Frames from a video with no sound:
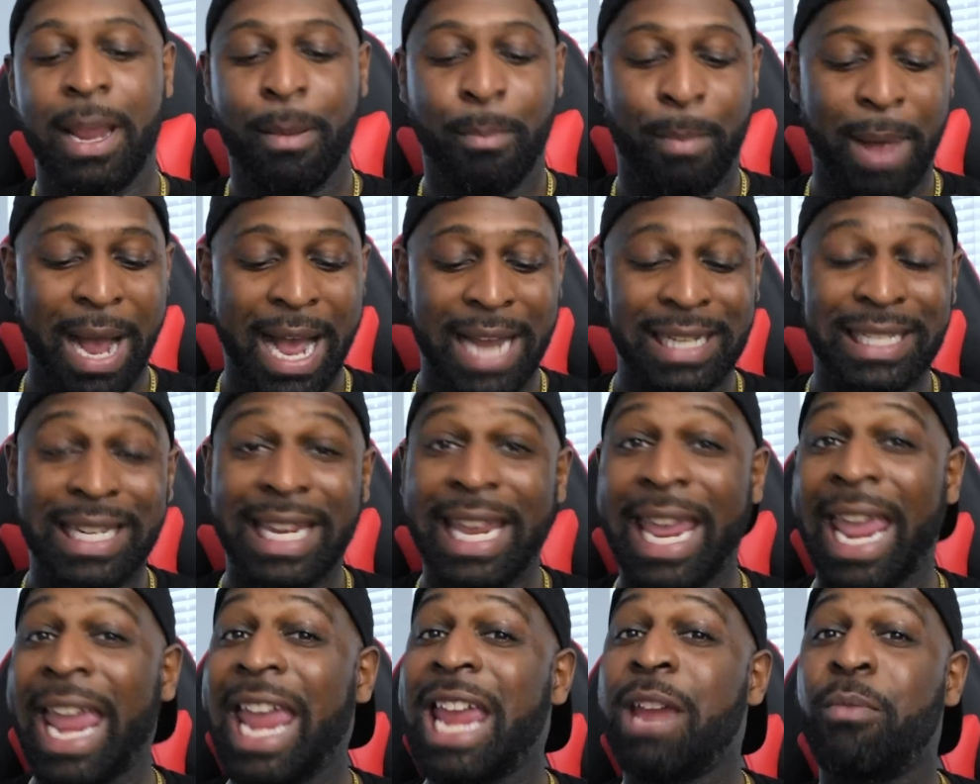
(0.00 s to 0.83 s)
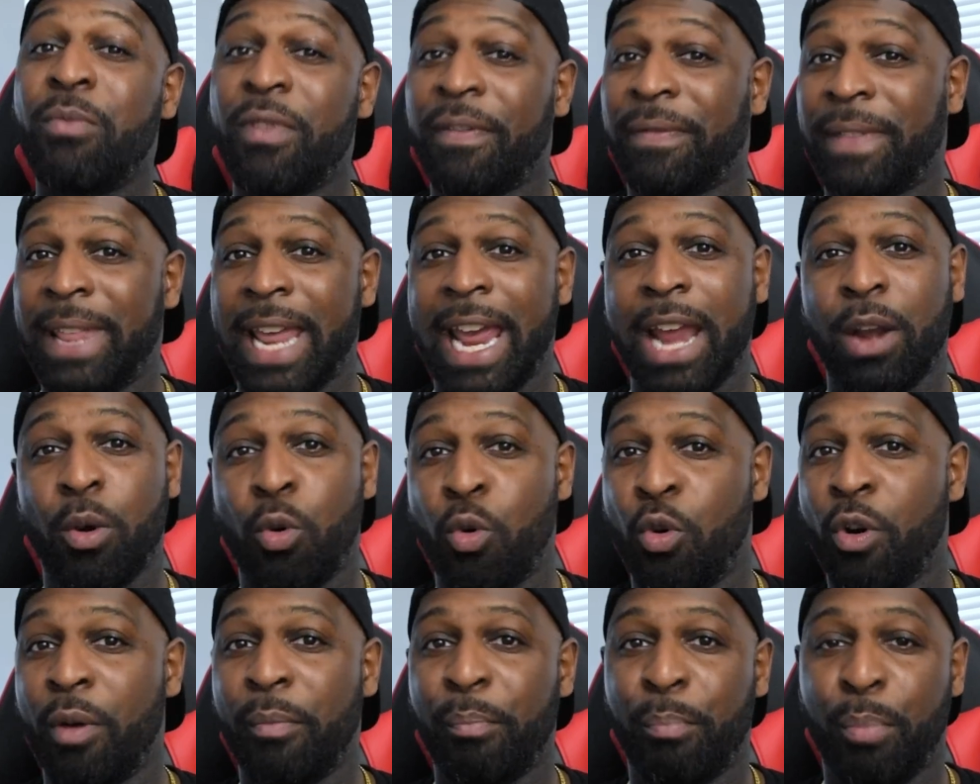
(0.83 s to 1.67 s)
Mine came with that
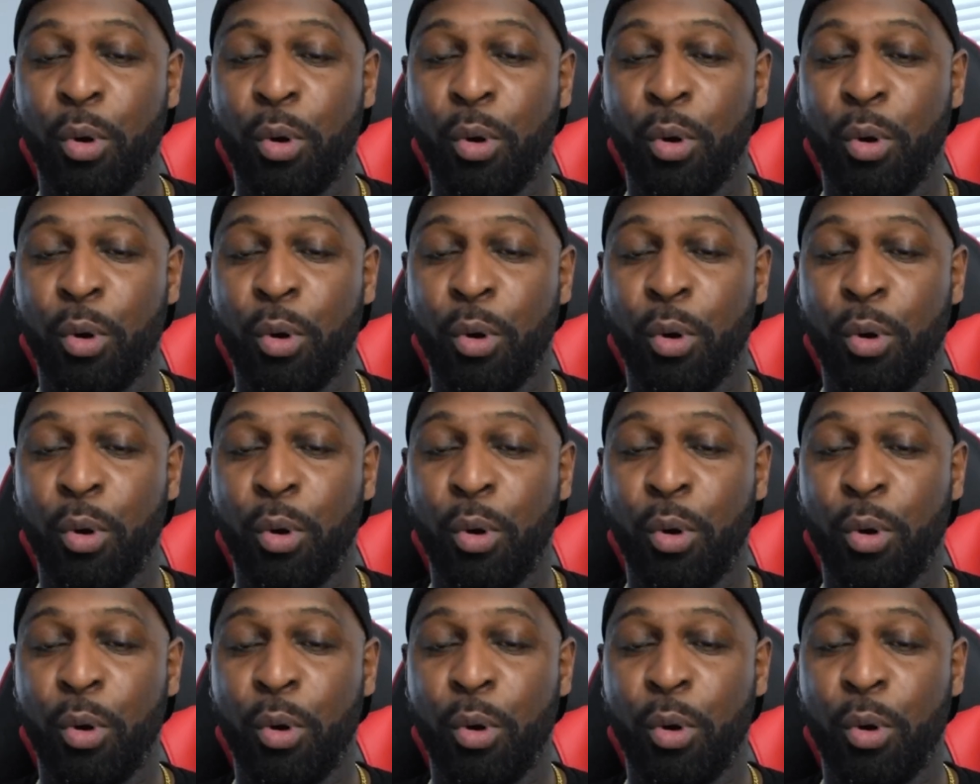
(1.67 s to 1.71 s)
on